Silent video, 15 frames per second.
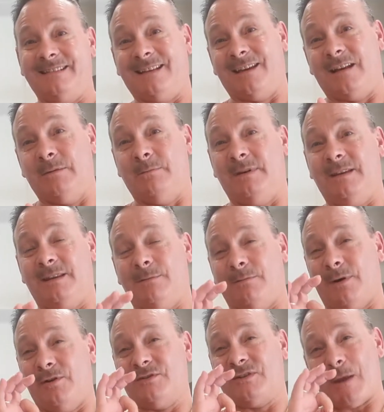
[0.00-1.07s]
are going to be the
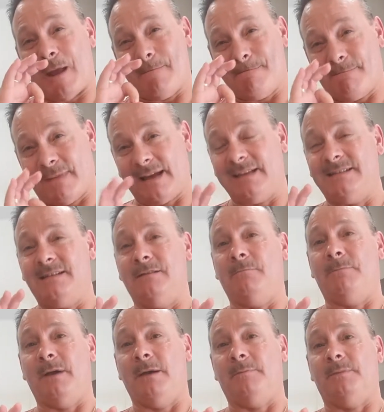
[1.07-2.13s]
most amazing
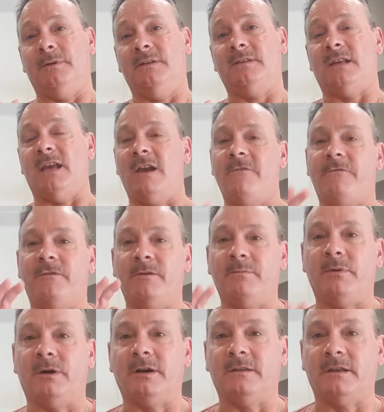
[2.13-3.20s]
peppers.
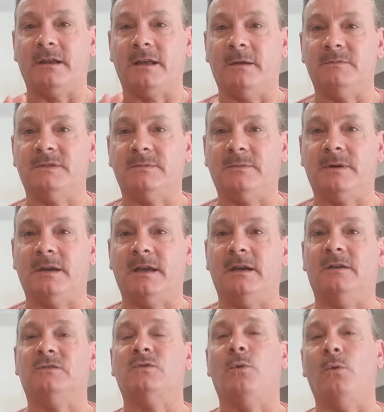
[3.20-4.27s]
Everybody that comes to my
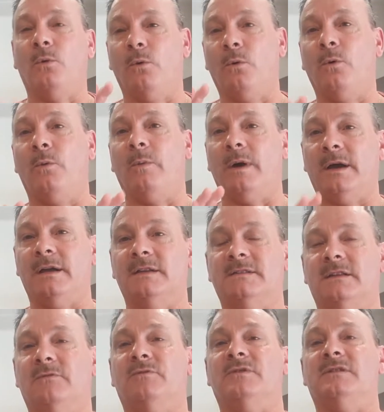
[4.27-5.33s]
house, always,
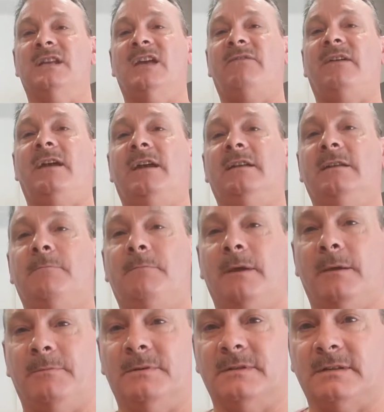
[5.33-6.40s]
there is never any
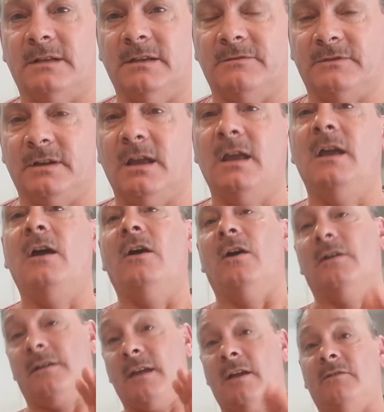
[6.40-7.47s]
peppers left. I
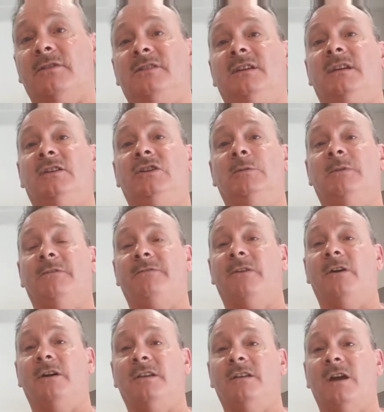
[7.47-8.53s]
guarantee you, you'll be
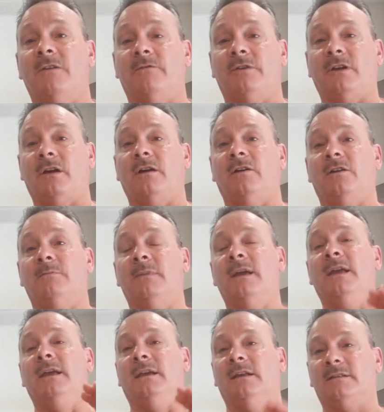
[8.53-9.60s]
fighting over at home.
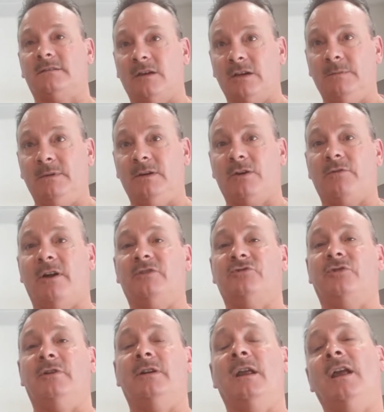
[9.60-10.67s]
It's going to be a great
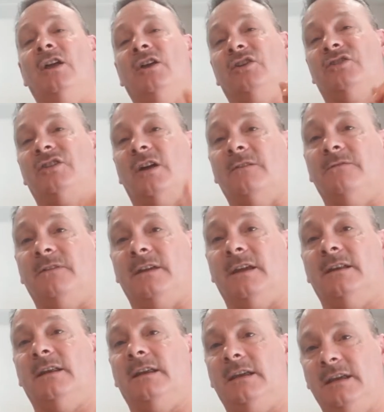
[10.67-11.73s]
treat. Don't
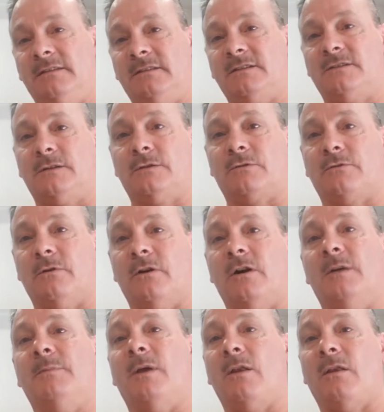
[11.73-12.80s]
forget, hit the
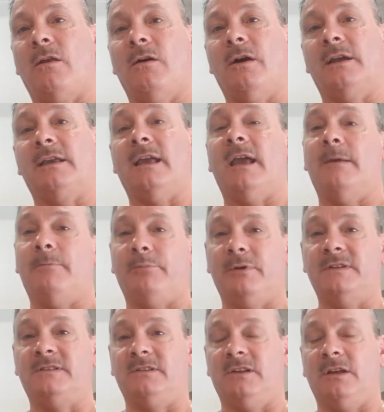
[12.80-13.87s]
subscribe, like, and
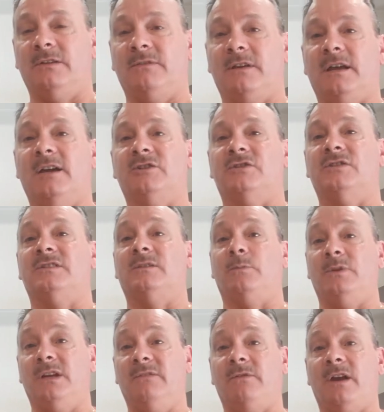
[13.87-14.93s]
press the notifications so
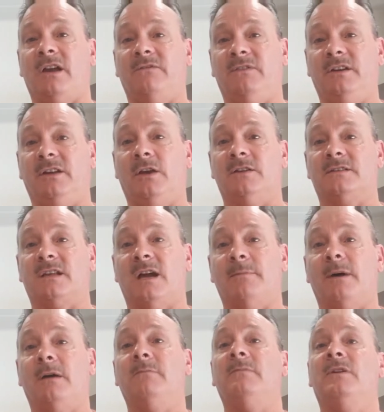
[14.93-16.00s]
whenever our videos come
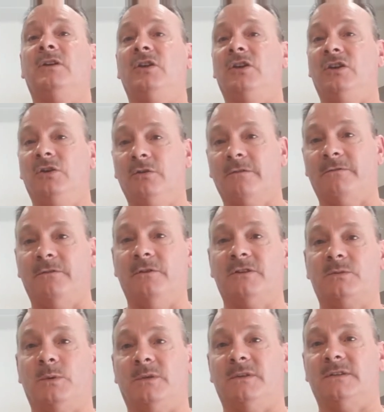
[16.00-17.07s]
up, you're the
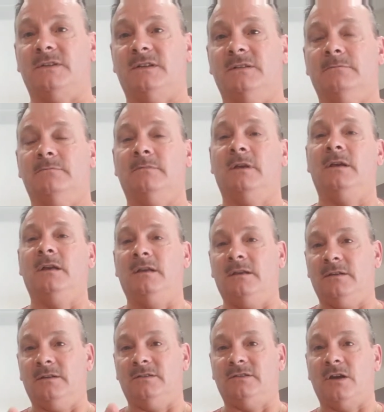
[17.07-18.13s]
first one to see them.
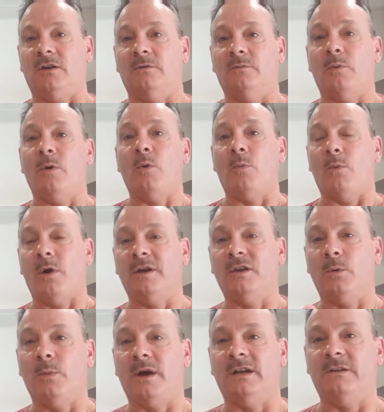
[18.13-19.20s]
So, while
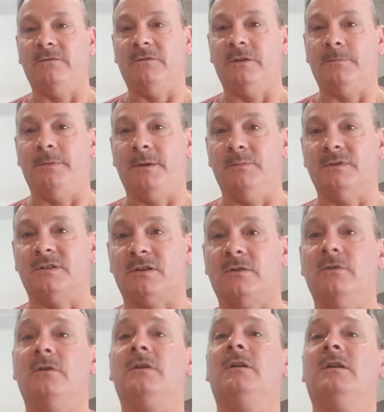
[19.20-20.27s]
you're waiting for the peppers to
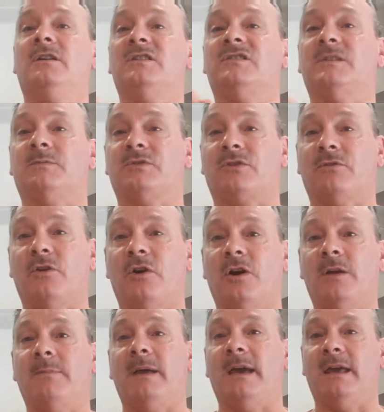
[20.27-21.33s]
cook,
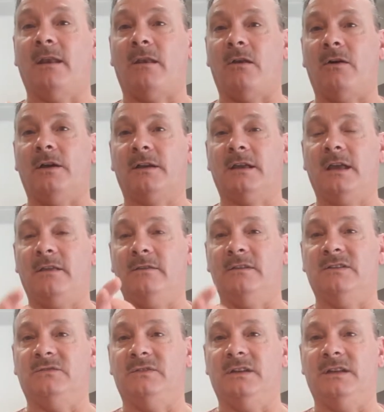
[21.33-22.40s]
subscribe and like
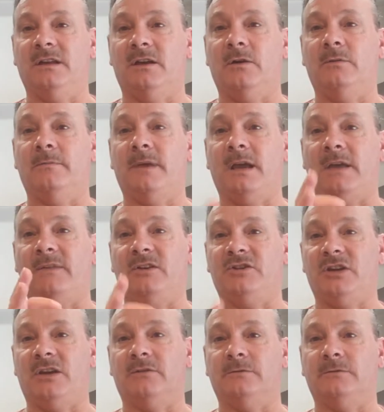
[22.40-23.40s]
this video and the channel.